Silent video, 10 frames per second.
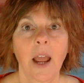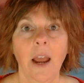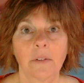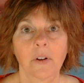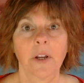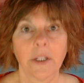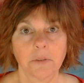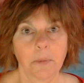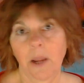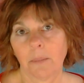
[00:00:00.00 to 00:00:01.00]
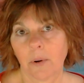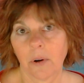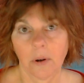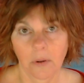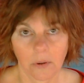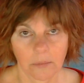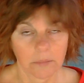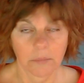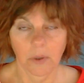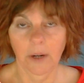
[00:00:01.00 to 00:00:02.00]
after each paper or
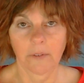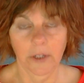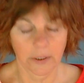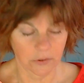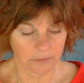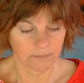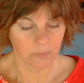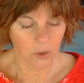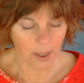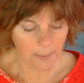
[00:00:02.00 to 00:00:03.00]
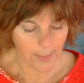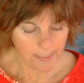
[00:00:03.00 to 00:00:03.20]
whatever it is. Okay.